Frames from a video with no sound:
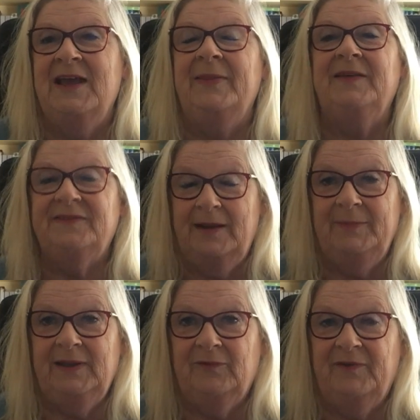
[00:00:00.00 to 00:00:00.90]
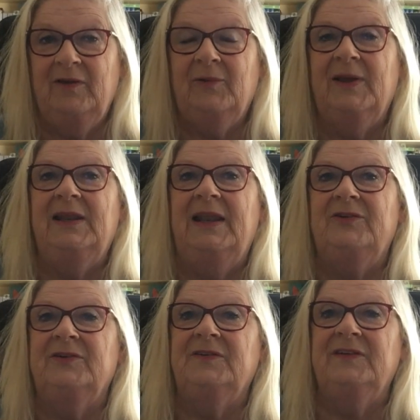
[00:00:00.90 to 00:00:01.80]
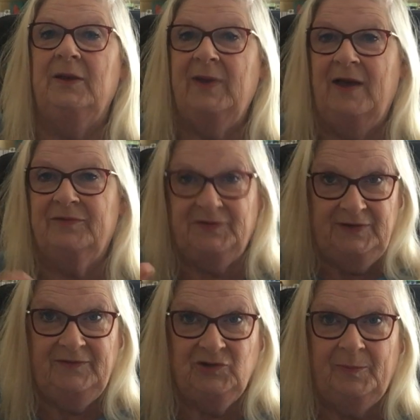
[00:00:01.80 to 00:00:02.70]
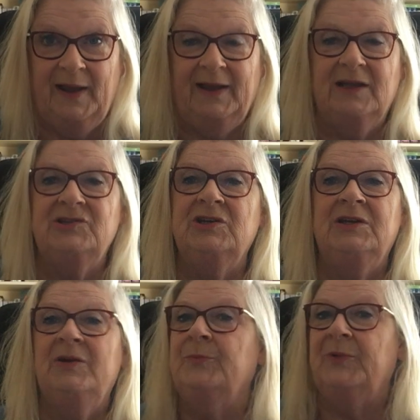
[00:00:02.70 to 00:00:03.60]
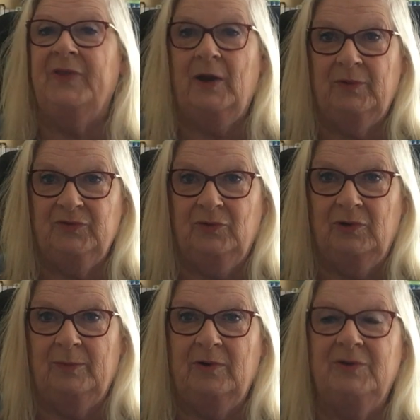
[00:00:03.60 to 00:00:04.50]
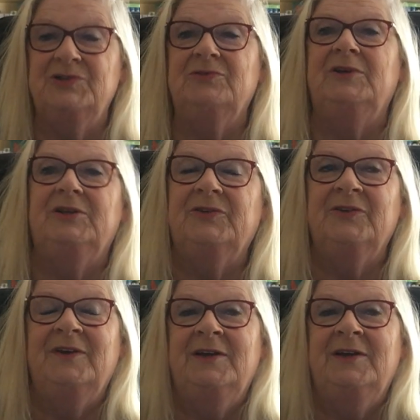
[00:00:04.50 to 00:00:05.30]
They sent me very quickly a letter to say, We have received your package, but that was all, and we're going to read it.